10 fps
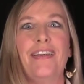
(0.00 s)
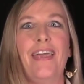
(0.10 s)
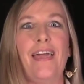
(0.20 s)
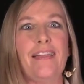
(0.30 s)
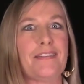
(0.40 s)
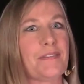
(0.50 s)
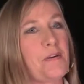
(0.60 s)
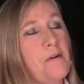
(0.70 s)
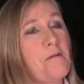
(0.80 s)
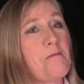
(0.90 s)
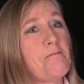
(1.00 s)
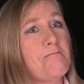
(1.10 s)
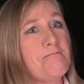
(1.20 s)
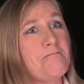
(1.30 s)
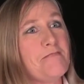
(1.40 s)
and so
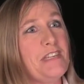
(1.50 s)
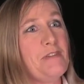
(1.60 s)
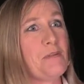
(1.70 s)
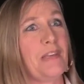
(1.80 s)
you